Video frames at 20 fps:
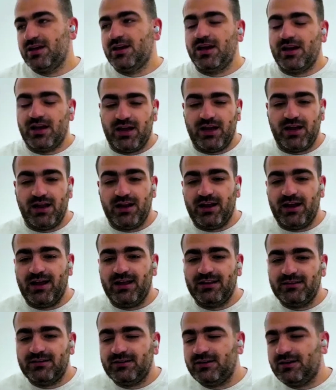And
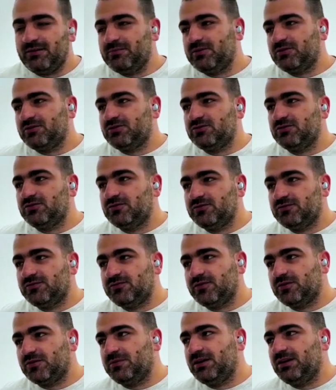the number 2
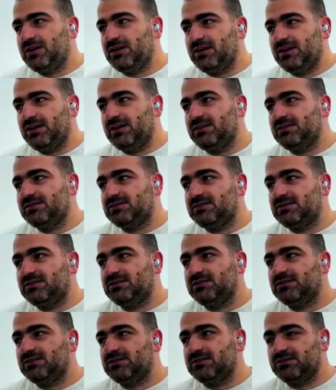for me is
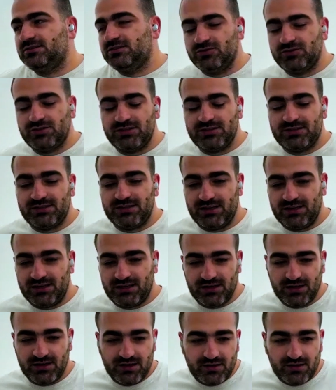the
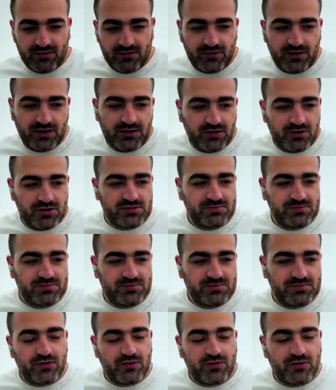UGC videos,
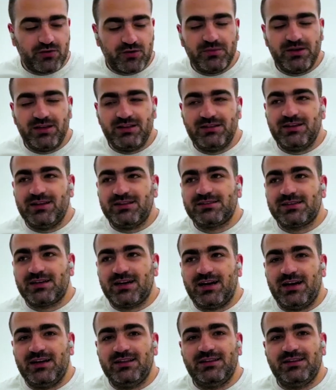because for me that's kind